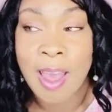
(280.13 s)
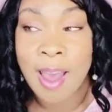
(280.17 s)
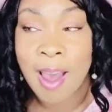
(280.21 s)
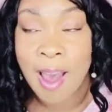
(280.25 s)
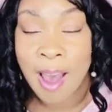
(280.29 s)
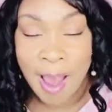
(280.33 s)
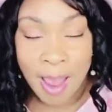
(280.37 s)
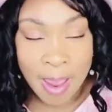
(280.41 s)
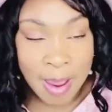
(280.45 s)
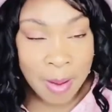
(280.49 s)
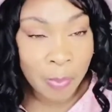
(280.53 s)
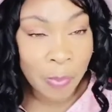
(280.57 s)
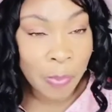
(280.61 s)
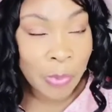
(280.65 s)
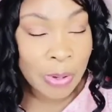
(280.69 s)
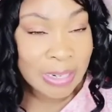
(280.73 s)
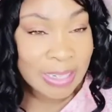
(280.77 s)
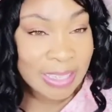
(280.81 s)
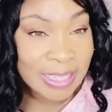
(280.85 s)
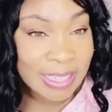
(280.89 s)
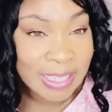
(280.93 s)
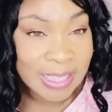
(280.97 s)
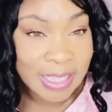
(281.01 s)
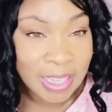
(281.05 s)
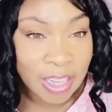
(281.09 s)
I am really
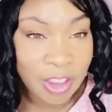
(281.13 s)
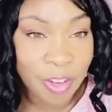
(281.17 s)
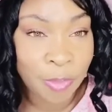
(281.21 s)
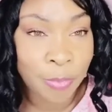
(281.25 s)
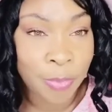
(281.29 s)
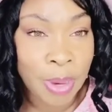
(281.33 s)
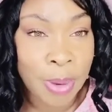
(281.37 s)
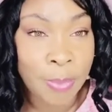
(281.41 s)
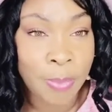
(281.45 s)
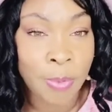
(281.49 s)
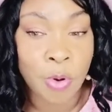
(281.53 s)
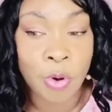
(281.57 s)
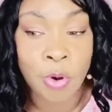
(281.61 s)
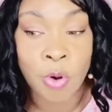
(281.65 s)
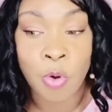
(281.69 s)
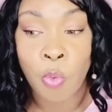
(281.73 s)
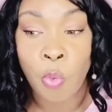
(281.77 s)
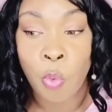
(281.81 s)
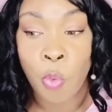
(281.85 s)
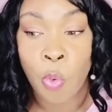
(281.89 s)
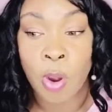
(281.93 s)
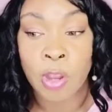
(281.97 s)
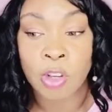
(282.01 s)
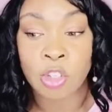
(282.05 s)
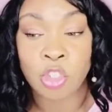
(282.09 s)
sick of people who
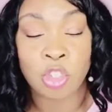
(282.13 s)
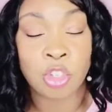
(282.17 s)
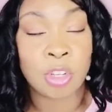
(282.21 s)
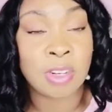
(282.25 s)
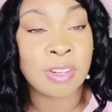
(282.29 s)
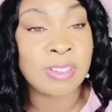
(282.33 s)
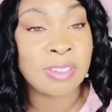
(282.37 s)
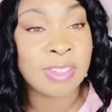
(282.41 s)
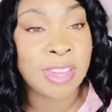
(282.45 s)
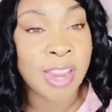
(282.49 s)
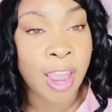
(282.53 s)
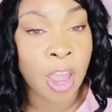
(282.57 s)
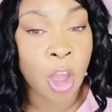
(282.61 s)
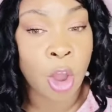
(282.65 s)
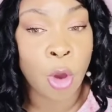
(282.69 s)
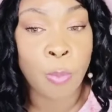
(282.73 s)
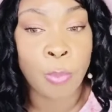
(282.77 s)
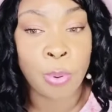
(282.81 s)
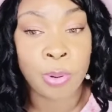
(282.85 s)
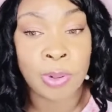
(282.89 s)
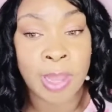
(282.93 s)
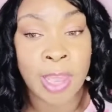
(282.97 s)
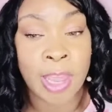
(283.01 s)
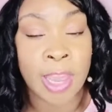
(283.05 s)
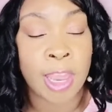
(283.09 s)
want to
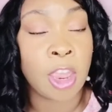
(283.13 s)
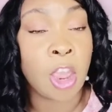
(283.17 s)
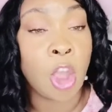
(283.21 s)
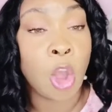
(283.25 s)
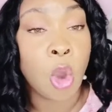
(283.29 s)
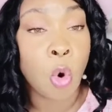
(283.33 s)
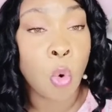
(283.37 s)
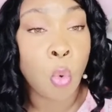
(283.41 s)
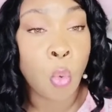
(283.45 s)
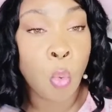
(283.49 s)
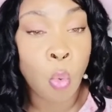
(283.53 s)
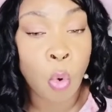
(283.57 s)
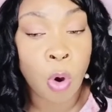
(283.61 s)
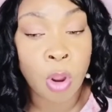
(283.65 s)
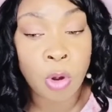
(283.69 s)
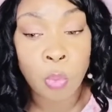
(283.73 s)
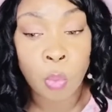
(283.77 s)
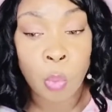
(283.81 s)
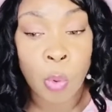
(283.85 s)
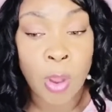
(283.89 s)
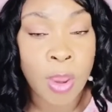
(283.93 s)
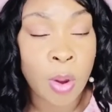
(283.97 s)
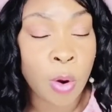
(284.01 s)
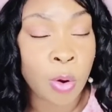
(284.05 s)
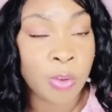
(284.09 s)
downplay one
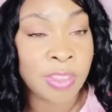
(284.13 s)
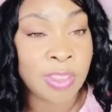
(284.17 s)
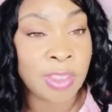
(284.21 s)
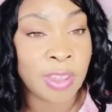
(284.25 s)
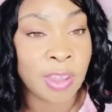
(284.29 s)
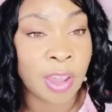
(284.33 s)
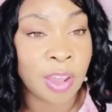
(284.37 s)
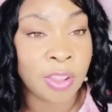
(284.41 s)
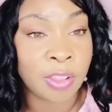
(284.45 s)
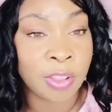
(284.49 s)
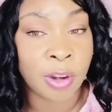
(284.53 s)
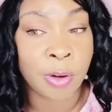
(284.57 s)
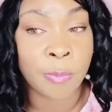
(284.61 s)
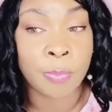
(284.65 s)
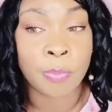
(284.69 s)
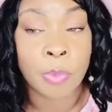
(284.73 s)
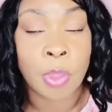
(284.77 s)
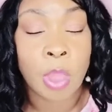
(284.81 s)
way or the other.